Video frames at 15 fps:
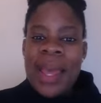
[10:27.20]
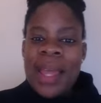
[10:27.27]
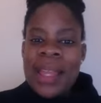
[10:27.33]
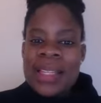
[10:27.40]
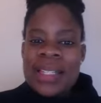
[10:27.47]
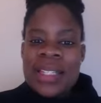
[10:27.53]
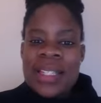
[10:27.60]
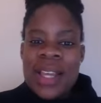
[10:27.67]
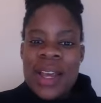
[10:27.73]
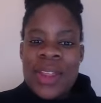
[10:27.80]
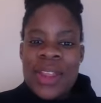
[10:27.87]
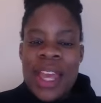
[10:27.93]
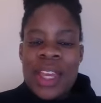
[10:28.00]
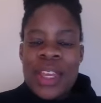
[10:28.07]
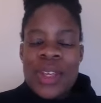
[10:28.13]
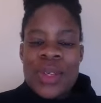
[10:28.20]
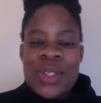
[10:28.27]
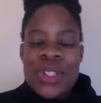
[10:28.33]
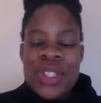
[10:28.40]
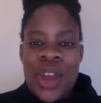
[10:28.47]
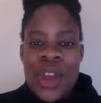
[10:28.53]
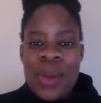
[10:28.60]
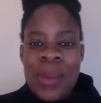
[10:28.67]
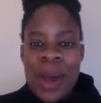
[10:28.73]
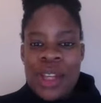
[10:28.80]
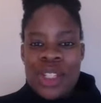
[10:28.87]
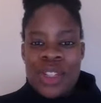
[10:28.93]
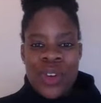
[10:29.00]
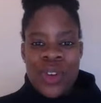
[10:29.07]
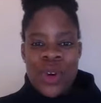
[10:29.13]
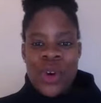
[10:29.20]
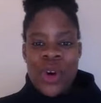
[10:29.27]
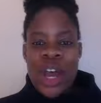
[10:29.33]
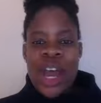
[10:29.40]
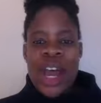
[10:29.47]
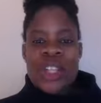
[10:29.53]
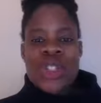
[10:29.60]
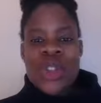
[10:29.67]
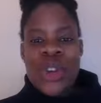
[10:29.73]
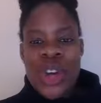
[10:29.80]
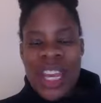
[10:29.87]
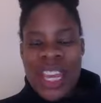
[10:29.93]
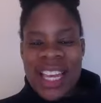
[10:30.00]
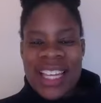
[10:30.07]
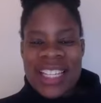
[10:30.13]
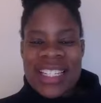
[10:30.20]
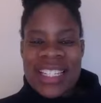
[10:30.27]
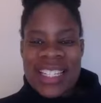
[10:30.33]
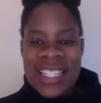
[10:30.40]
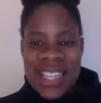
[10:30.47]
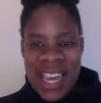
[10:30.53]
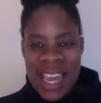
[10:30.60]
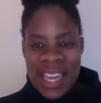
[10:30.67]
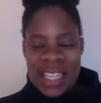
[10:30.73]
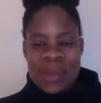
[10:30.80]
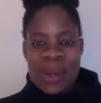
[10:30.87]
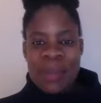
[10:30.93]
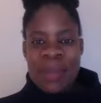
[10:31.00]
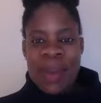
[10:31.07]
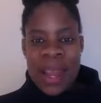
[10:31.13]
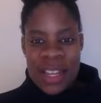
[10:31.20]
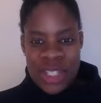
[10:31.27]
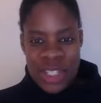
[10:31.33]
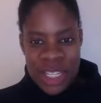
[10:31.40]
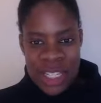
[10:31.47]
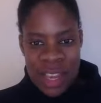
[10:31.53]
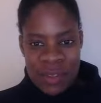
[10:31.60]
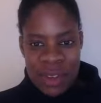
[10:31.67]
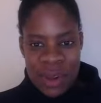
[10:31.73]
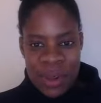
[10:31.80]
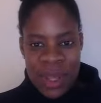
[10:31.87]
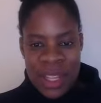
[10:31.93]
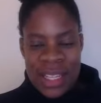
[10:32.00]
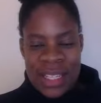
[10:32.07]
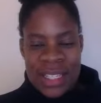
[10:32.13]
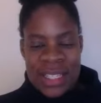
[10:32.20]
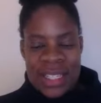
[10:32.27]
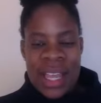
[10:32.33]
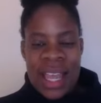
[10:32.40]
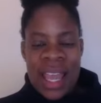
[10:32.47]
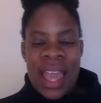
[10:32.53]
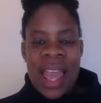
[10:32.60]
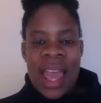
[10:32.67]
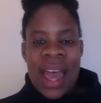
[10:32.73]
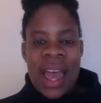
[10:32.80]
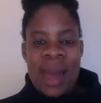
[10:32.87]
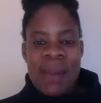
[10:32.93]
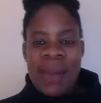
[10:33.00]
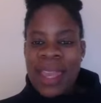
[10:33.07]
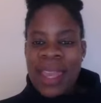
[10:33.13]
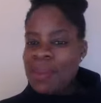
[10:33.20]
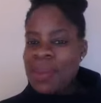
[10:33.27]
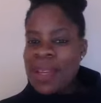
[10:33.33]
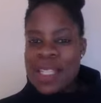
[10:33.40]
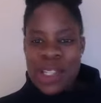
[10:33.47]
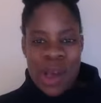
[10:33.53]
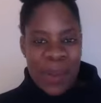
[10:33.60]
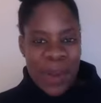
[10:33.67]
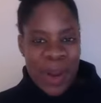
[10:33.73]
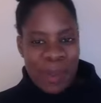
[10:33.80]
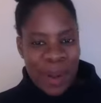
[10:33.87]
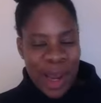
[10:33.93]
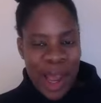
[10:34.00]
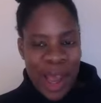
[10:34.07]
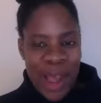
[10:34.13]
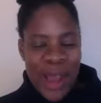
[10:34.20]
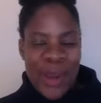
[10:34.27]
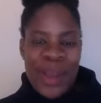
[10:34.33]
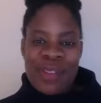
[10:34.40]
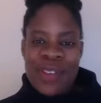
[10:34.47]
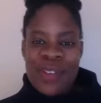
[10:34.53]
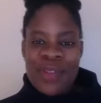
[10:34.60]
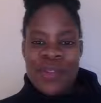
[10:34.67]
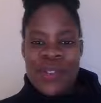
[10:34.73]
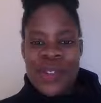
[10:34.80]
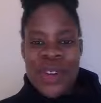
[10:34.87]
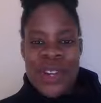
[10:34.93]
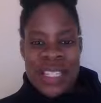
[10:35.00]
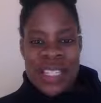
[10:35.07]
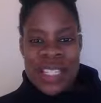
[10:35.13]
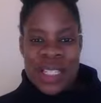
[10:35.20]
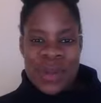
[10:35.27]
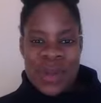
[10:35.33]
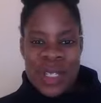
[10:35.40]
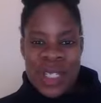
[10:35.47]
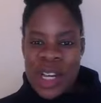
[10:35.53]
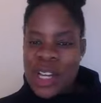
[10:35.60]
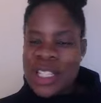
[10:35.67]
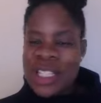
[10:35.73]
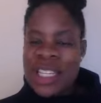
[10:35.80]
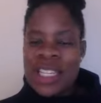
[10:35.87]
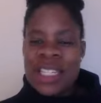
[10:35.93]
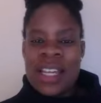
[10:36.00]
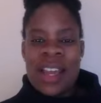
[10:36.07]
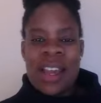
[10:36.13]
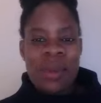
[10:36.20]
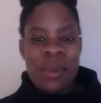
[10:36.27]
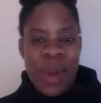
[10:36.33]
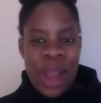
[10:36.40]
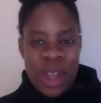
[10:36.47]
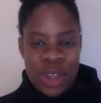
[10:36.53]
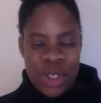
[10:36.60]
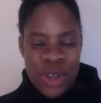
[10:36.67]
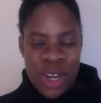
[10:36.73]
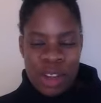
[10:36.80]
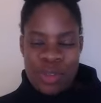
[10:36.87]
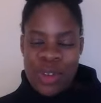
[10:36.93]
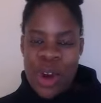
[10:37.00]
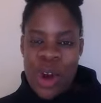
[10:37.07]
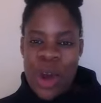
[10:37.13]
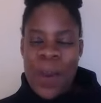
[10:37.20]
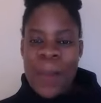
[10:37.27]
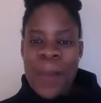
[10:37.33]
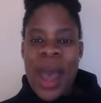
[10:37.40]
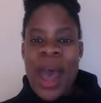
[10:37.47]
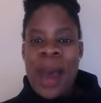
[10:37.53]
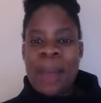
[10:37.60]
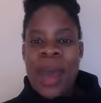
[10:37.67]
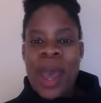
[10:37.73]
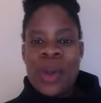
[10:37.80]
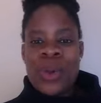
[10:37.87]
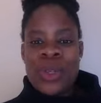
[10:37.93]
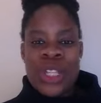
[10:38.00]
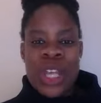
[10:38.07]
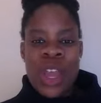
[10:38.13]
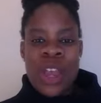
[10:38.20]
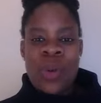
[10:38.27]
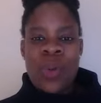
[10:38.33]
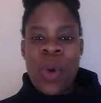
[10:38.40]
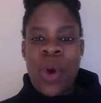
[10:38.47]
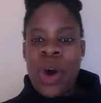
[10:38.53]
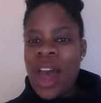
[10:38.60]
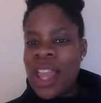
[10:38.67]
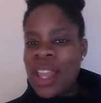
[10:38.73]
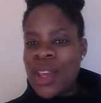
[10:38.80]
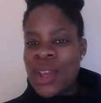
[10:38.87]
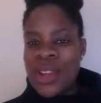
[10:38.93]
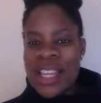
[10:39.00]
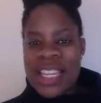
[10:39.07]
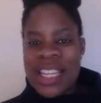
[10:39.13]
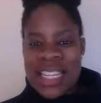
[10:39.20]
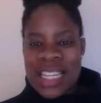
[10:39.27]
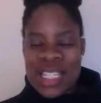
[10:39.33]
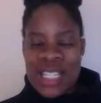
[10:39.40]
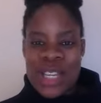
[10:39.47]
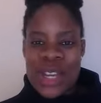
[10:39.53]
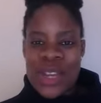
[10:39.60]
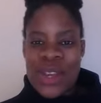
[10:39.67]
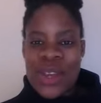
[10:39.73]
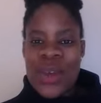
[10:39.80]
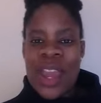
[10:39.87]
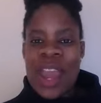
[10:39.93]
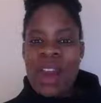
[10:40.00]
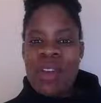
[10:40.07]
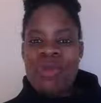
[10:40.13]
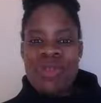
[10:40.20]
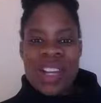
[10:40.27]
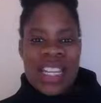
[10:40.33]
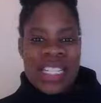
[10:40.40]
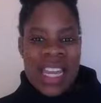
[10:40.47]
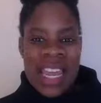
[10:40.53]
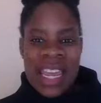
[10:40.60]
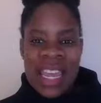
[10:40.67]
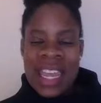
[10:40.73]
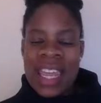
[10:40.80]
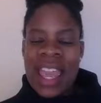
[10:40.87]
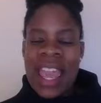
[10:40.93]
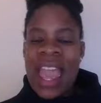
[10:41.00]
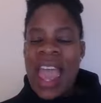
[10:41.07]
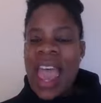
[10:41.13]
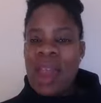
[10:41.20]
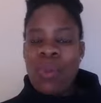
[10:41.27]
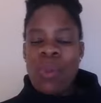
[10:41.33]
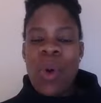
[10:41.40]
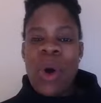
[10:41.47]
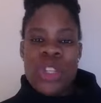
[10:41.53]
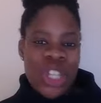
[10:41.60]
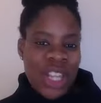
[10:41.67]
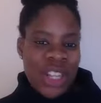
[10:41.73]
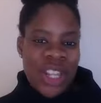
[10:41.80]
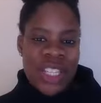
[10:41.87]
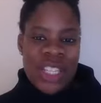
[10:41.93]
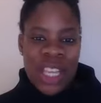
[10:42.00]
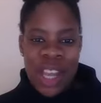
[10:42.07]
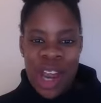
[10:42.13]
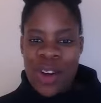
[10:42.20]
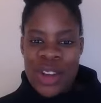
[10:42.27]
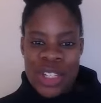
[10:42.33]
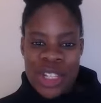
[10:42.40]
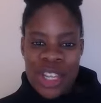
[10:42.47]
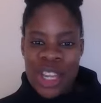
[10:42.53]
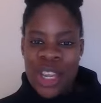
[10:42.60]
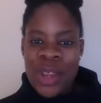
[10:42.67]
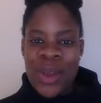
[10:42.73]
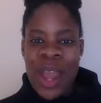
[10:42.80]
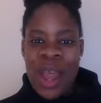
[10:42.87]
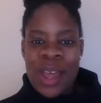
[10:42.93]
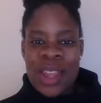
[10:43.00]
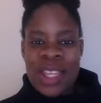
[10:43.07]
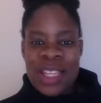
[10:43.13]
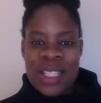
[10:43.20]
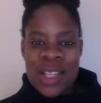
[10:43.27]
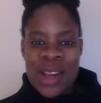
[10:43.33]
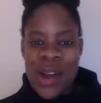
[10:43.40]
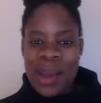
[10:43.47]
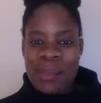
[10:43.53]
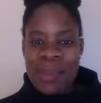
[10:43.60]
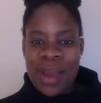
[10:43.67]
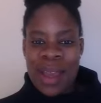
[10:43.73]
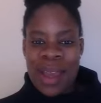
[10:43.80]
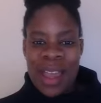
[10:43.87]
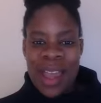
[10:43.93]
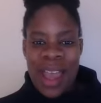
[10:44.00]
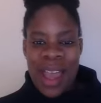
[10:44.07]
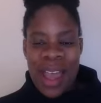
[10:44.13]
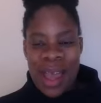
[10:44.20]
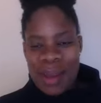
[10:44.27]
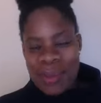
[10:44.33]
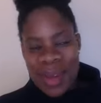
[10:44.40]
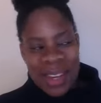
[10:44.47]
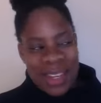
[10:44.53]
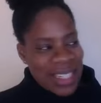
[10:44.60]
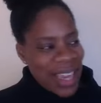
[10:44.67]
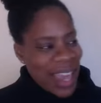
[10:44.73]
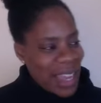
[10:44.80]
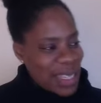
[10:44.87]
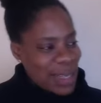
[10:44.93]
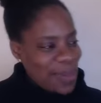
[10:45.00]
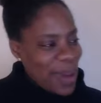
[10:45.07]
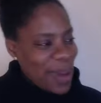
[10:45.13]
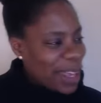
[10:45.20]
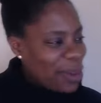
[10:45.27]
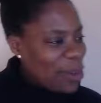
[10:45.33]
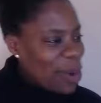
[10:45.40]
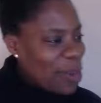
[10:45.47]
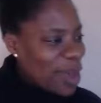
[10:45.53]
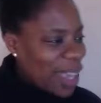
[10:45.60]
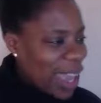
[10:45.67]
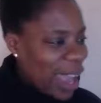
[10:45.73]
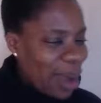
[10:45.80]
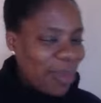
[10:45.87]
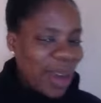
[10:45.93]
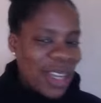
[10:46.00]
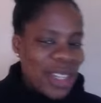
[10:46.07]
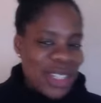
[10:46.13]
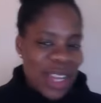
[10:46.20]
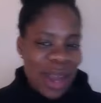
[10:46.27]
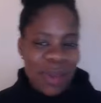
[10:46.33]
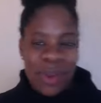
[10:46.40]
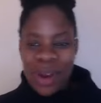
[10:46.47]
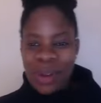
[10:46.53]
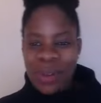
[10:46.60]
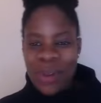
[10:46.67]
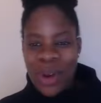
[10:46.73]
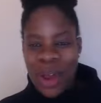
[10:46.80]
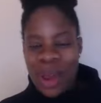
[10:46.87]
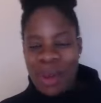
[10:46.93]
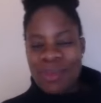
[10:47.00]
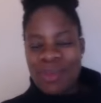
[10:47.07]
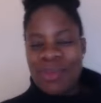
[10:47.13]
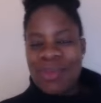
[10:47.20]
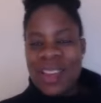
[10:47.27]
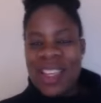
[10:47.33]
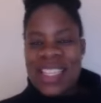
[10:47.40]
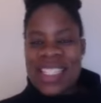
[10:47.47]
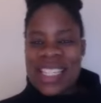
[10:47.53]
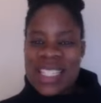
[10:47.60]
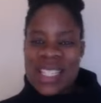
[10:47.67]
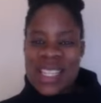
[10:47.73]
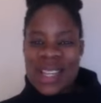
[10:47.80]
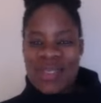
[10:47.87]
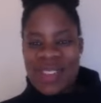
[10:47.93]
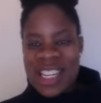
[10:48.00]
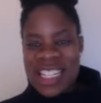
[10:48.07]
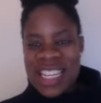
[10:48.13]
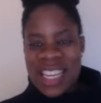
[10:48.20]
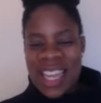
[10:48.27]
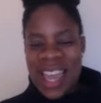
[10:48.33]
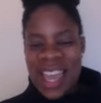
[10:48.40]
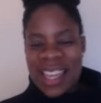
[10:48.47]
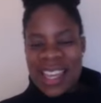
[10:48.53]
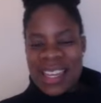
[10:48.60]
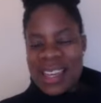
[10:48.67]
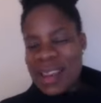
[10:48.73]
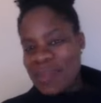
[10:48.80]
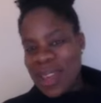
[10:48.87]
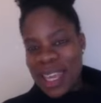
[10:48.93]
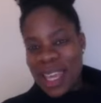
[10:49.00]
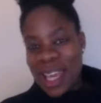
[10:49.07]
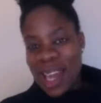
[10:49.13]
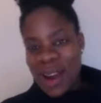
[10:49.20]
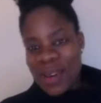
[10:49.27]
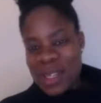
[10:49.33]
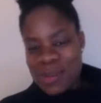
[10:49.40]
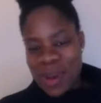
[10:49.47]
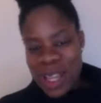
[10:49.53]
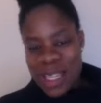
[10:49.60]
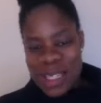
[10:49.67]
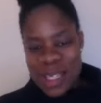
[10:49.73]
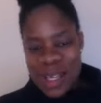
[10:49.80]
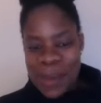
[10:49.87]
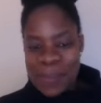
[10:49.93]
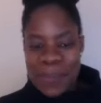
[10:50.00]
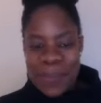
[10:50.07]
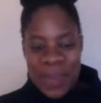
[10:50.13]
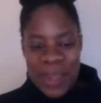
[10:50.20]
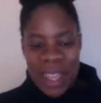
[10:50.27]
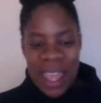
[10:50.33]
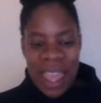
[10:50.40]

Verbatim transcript: Amen. So thank you so much for joining us today. It's been a pleasure to have you with us. Again, please comment below if you've joined us since we started, where you're joining from, and also what are you listening to, reading and watching that's encouraging you at this time. And yeah, depending on what we get, I might share what I'm listening to, reading and being encouraged by at this time.